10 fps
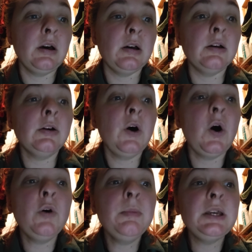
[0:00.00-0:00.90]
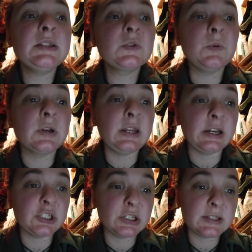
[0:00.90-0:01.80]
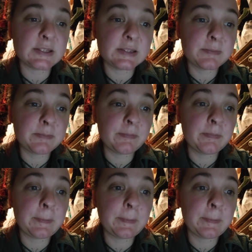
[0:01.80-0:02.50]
Home and school connections.